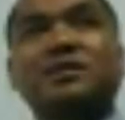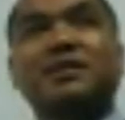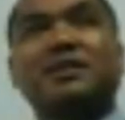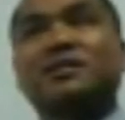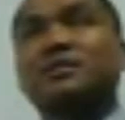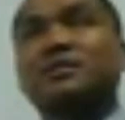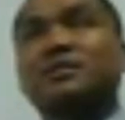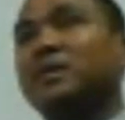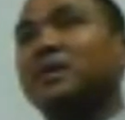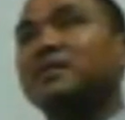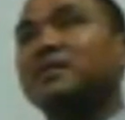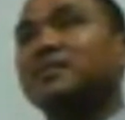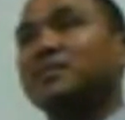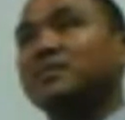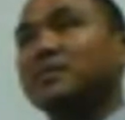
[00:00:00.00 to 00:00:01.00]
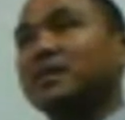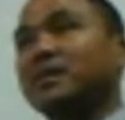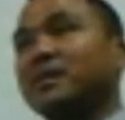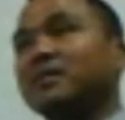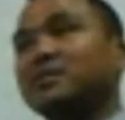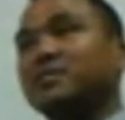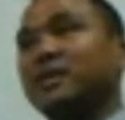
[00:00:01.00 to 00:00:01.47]
as much Cutco as possible. Who
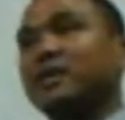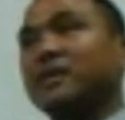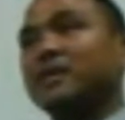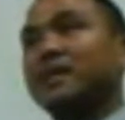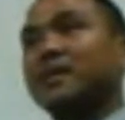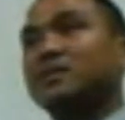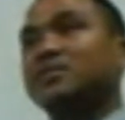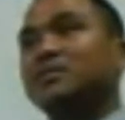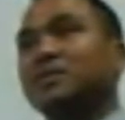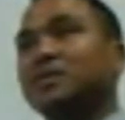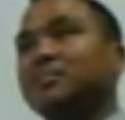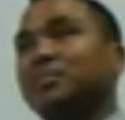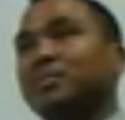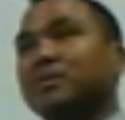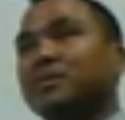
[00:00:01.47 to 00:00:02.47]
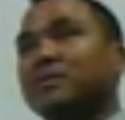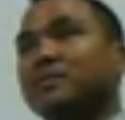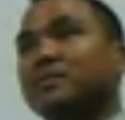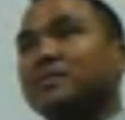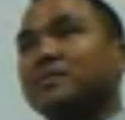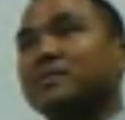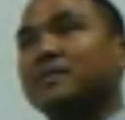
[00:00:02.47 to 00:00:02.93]
can guess why that's really important?